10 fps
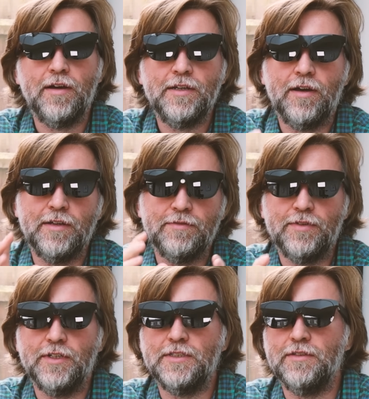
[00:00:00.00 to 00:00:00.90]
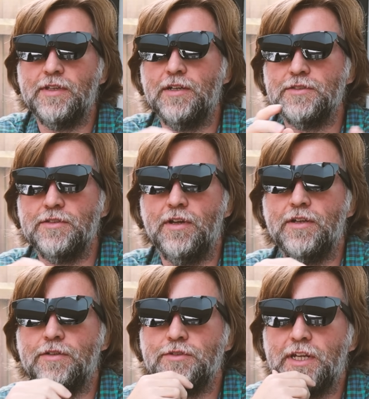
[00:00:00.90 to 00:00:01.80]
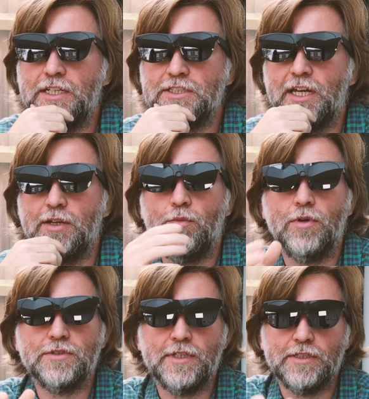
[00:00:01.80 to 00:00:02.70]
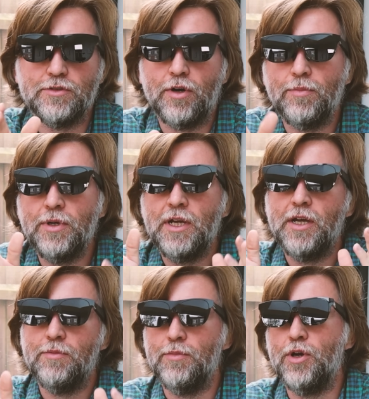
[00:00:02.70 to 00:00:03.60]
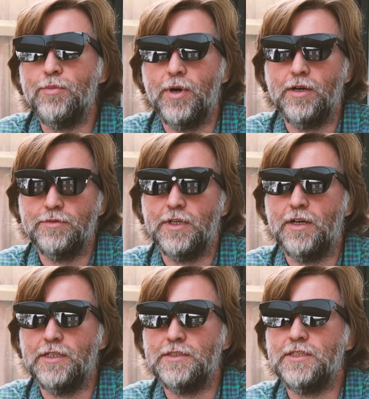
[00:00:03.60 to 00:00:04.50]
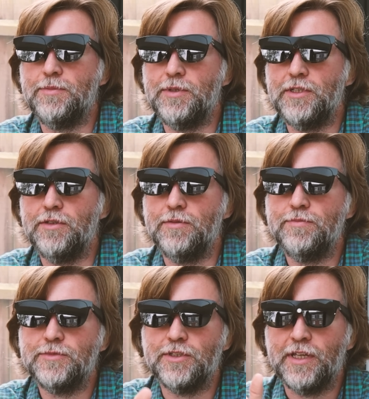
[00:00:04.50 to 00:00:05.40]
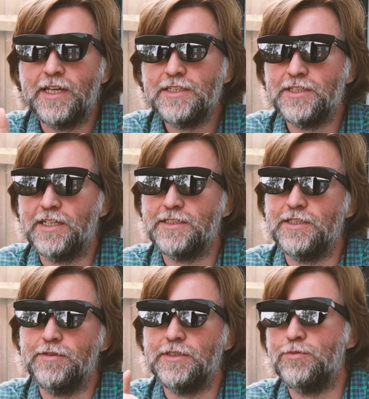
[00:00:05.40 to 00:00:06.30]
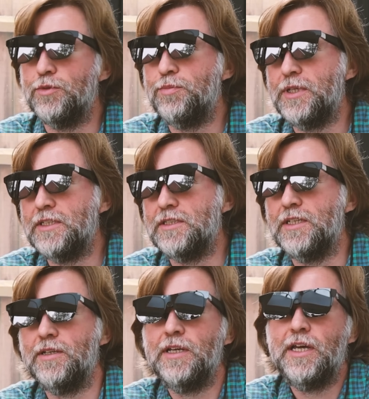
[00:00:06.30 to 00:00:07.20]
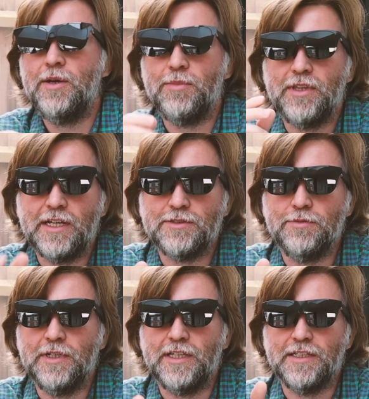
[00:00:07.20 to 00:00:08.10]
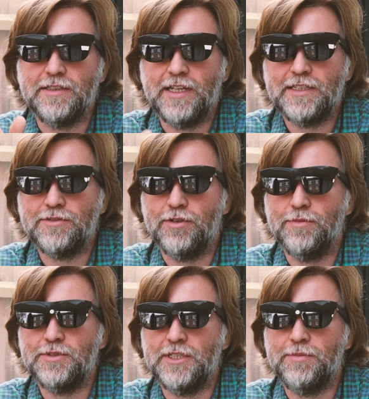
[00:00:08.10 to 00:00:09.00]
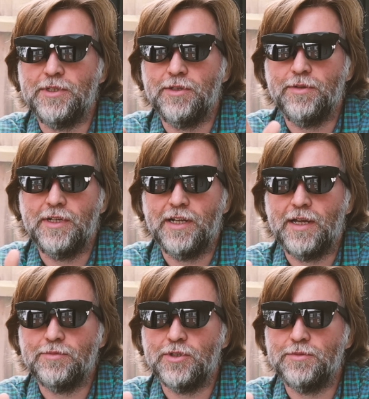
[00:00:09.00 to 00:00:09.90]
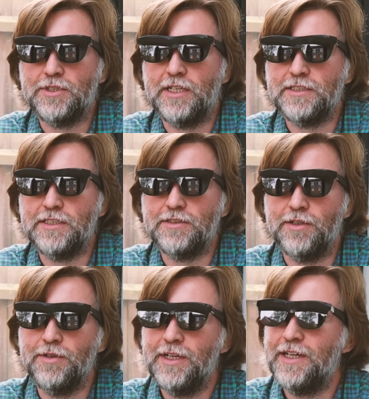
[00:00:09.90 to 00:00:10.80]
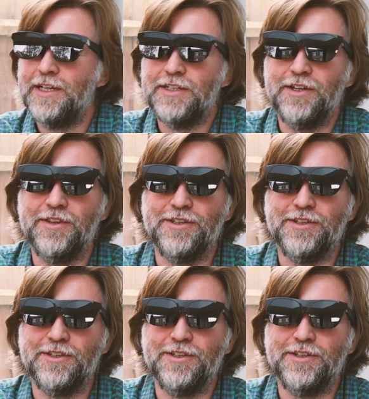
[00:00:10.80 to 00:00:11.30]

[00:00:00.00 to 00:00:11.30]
The i9 13900HK was their top mobile die CPU, so the HX series would beat it, but that's really a desktop CPU in a laptop chassis. So, you know,